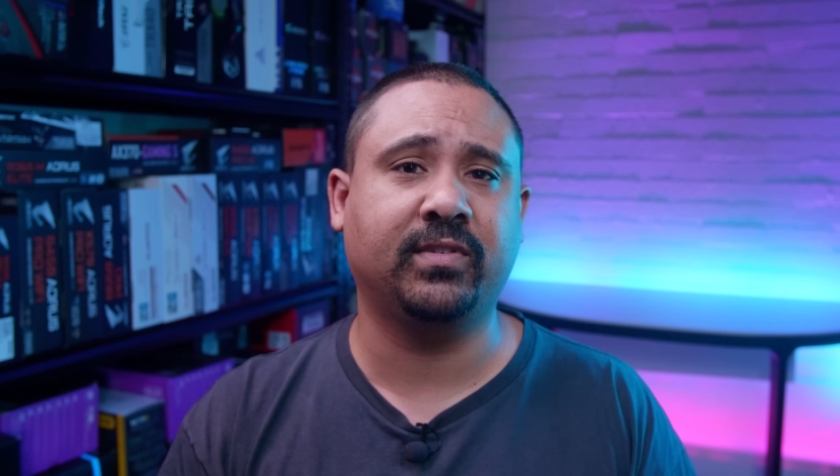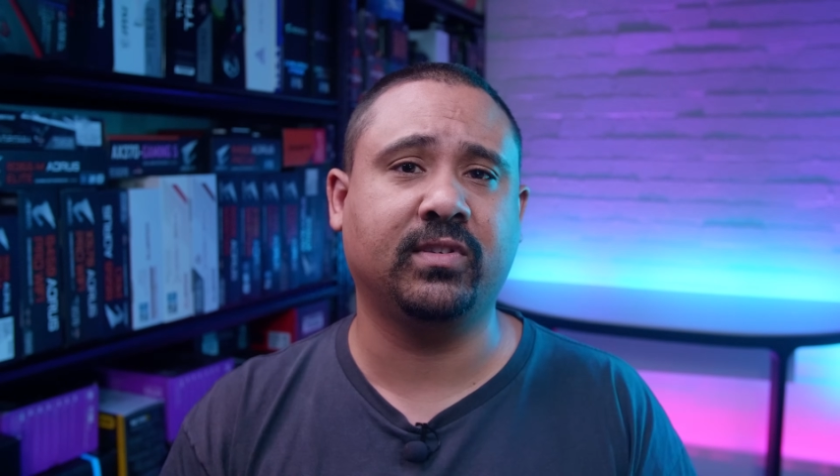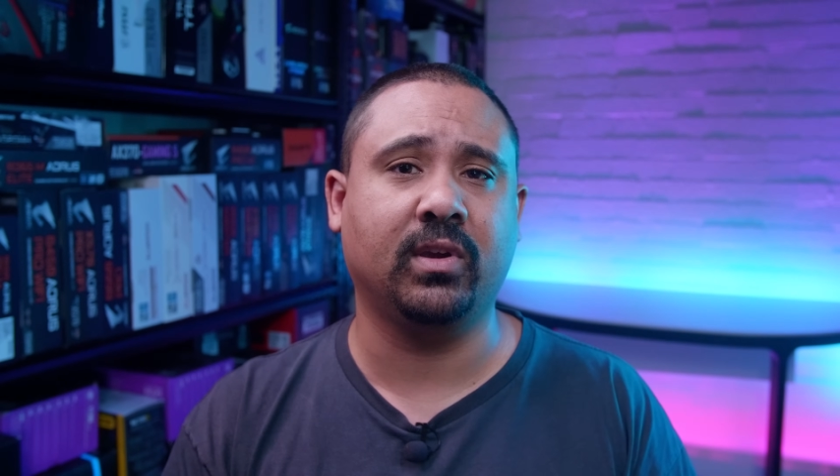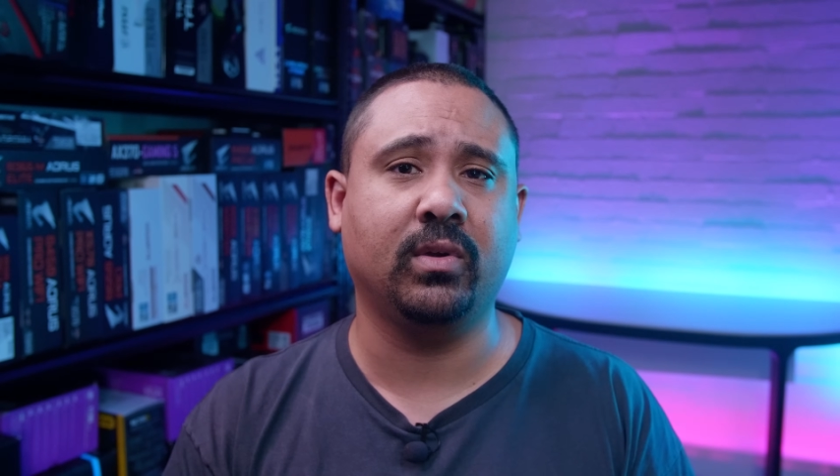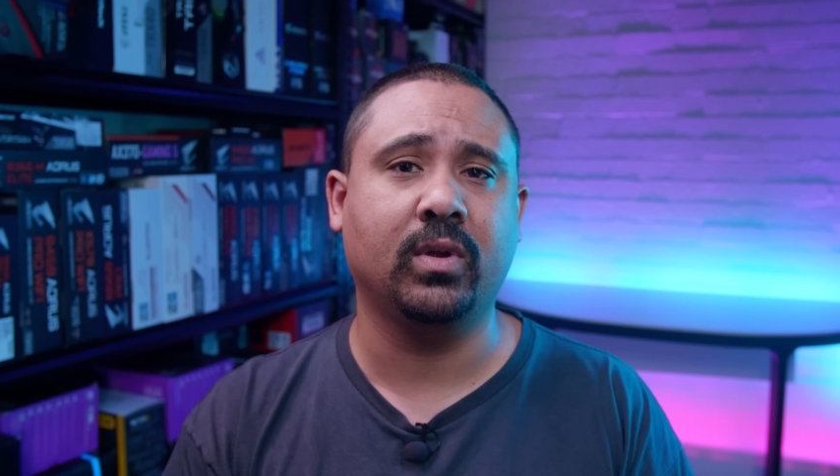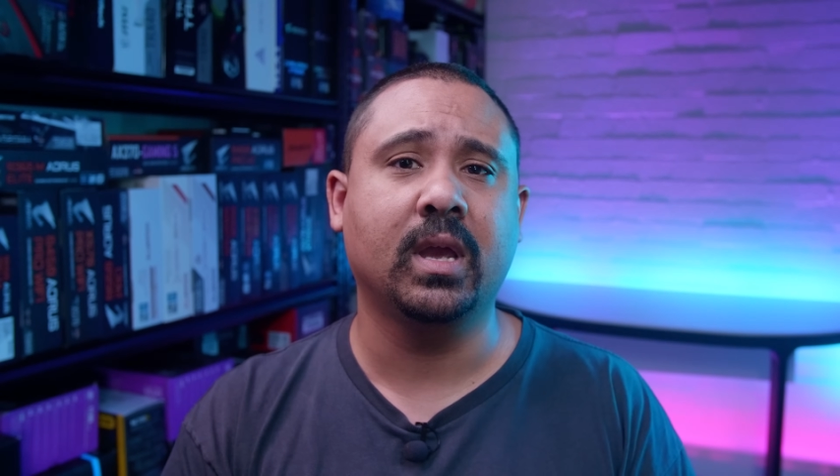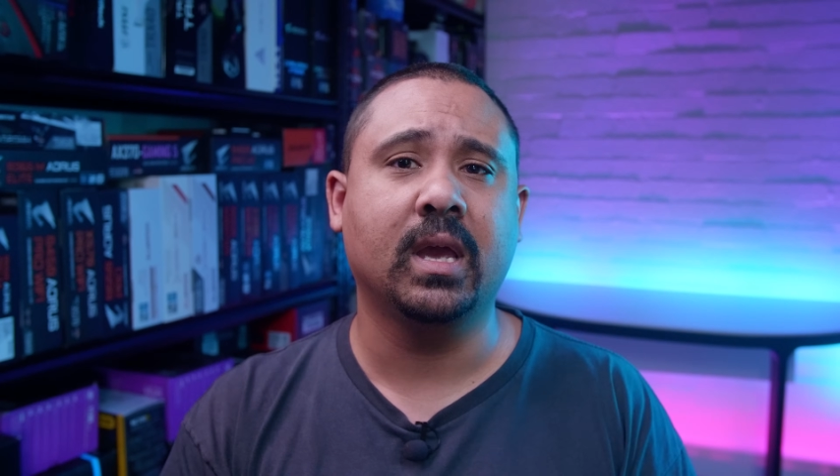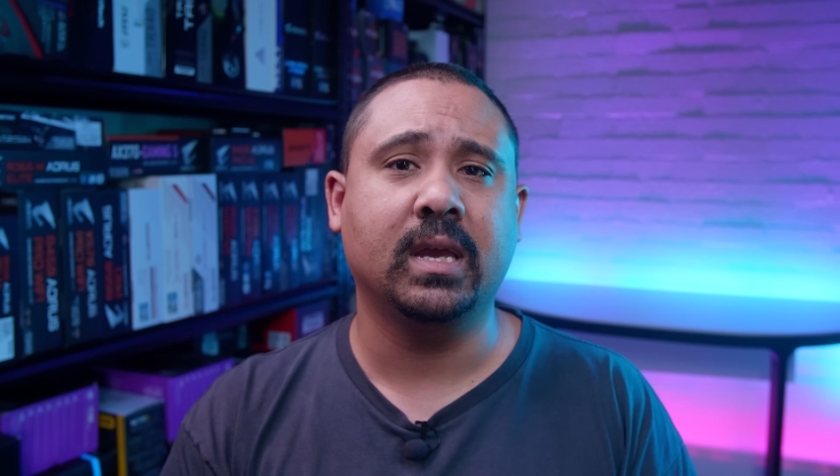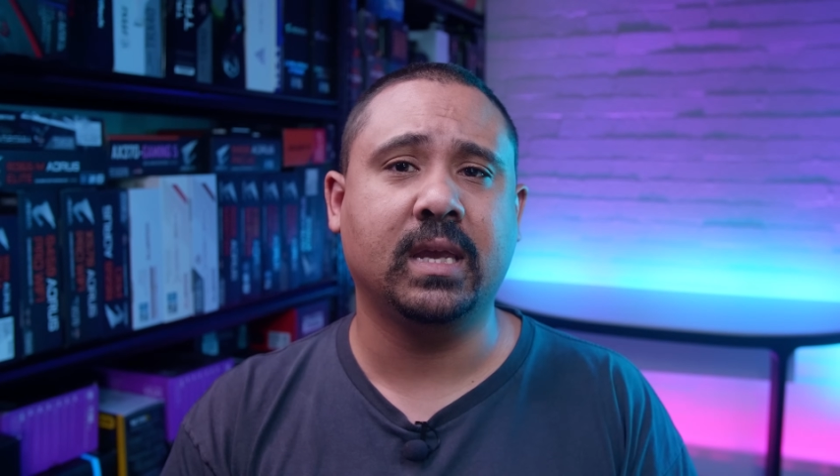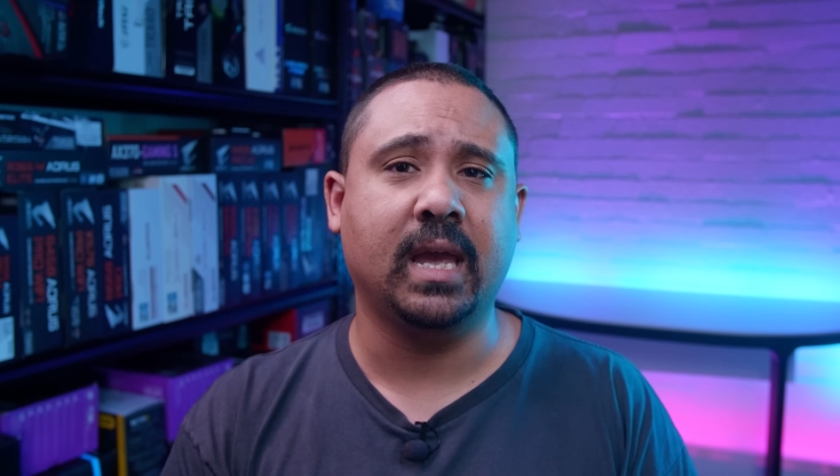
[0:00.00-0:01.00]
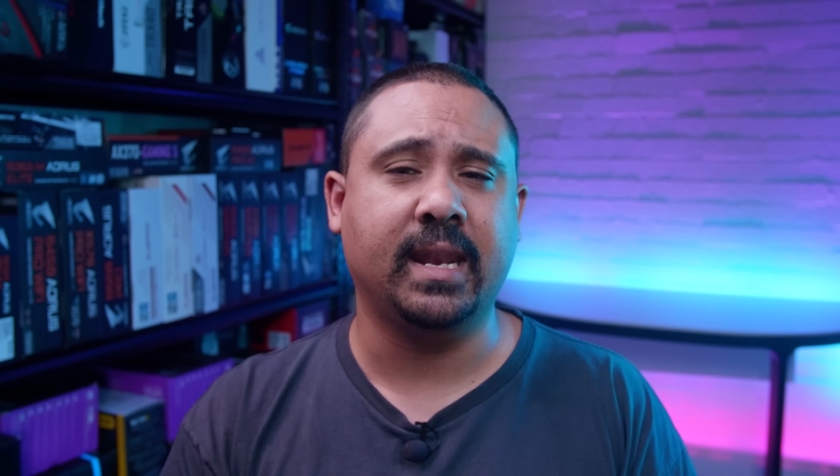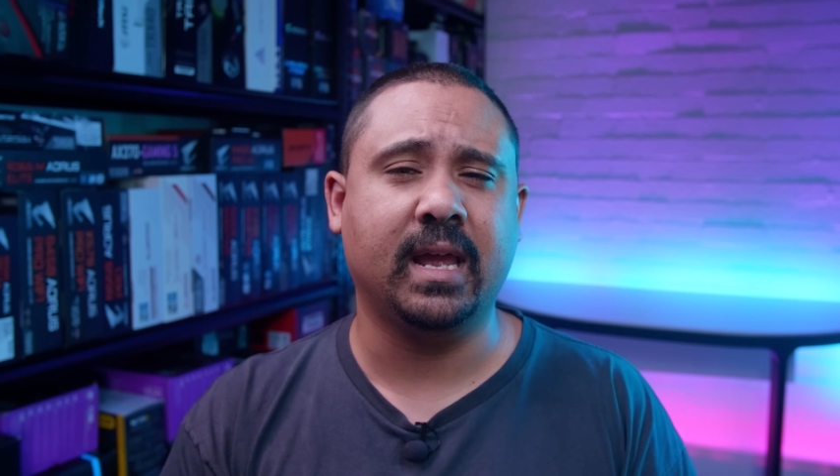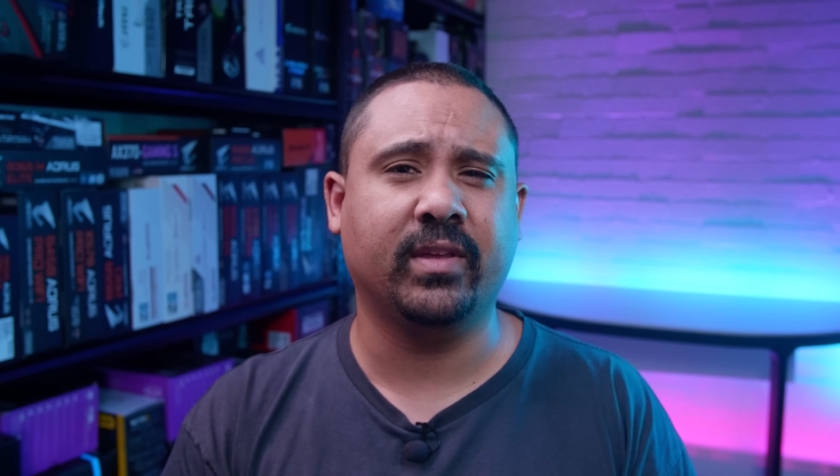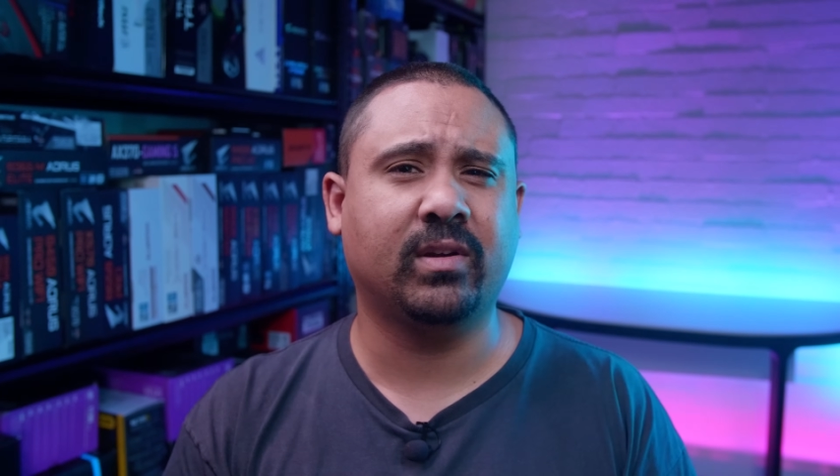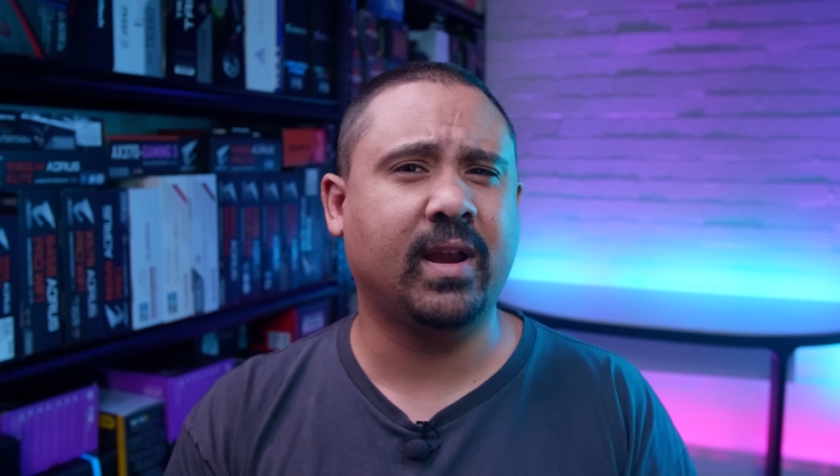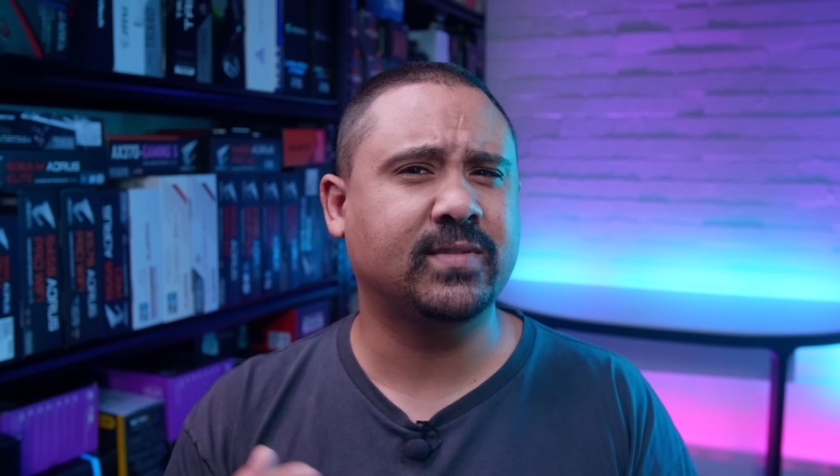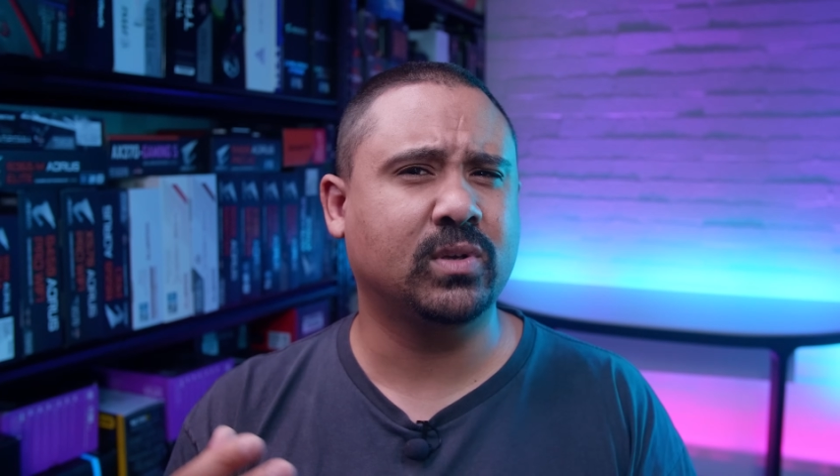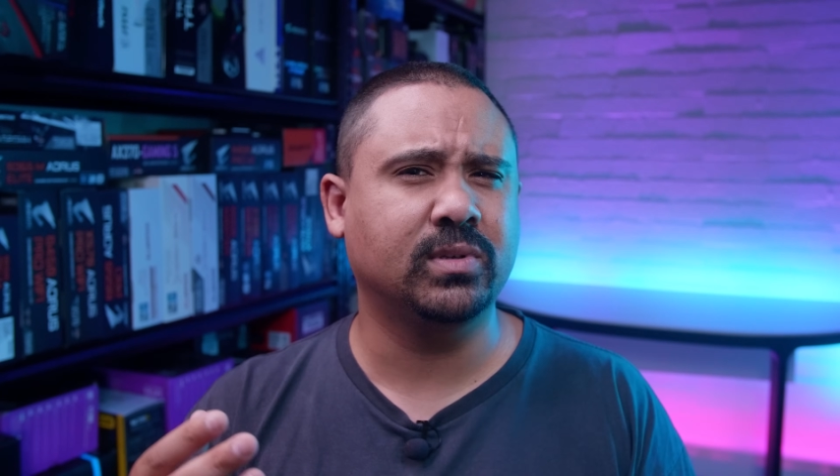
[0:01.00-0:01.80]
So yeah, now the graphs